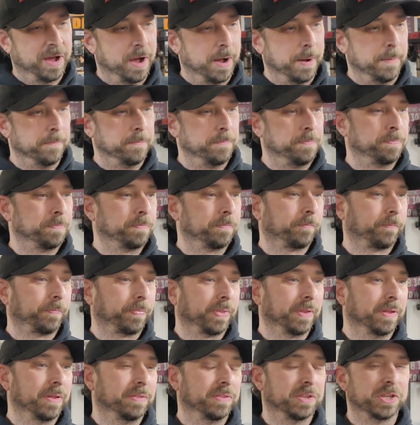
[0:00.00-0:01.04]
Um,
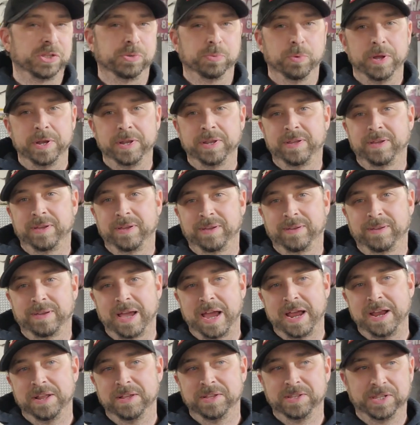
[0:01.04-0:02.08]
this one
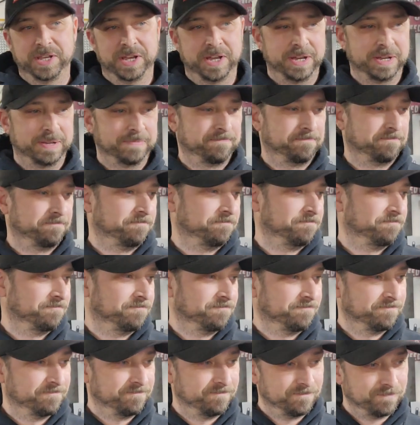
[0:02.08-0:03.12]
kind of is a,
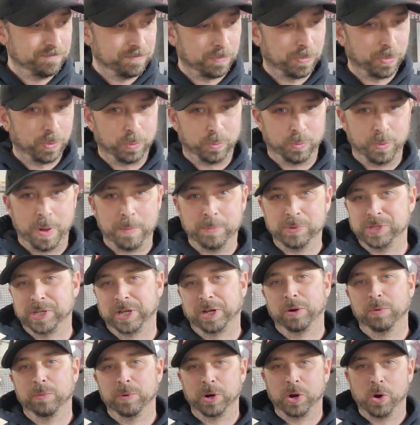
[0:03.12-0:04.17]
almost
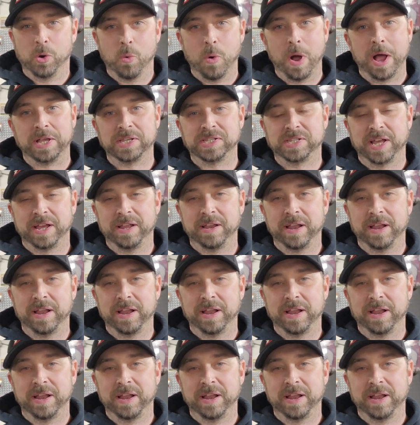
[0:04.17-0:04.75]
like a request.